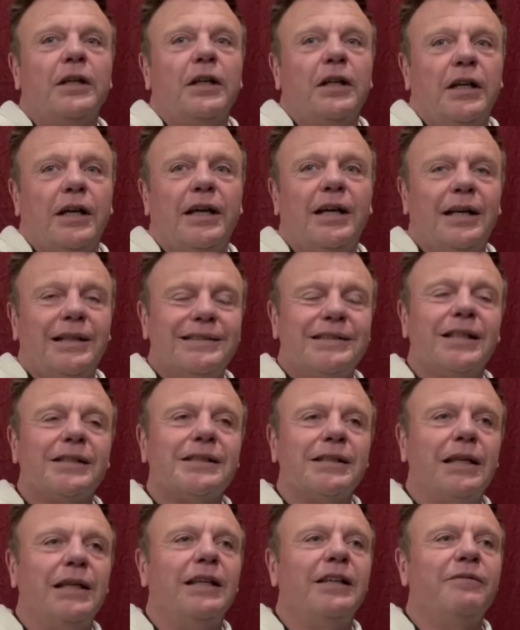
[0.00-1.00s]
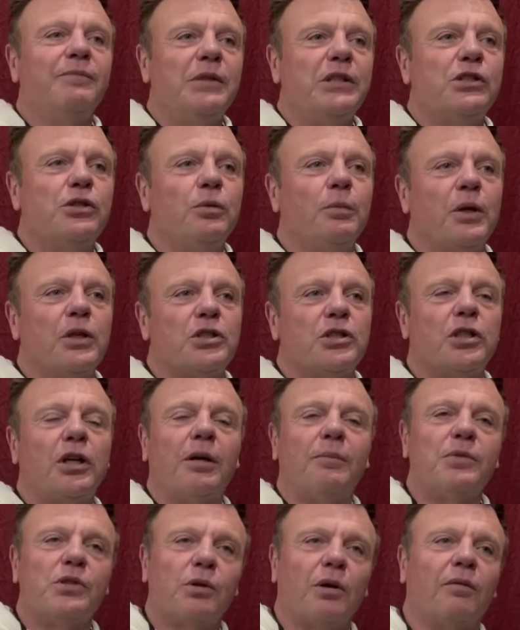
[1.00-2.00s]
It doesn't leave me too much
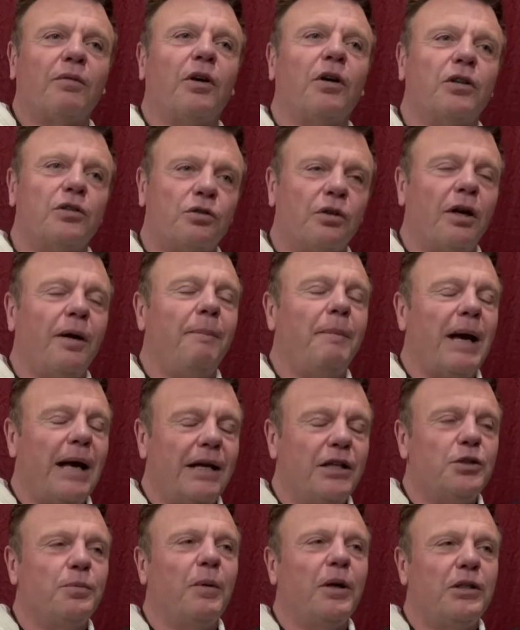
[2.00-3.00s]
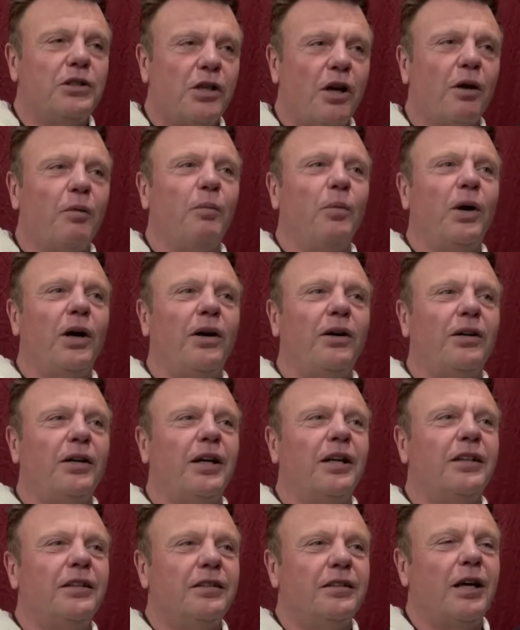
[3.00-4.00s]
time, so I've got to try and manage my time well
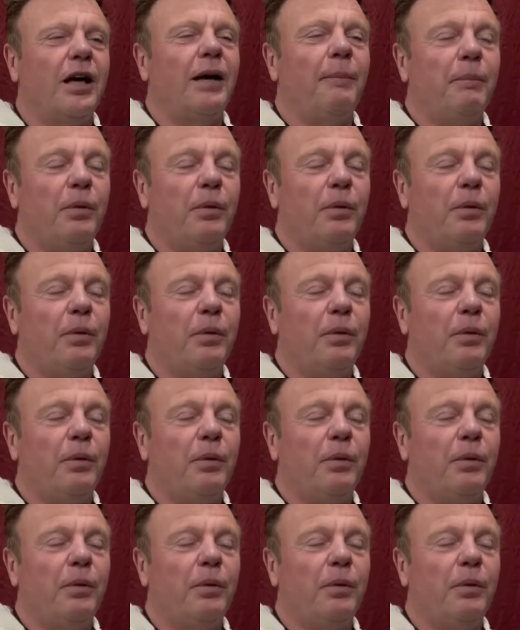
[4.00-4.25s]
and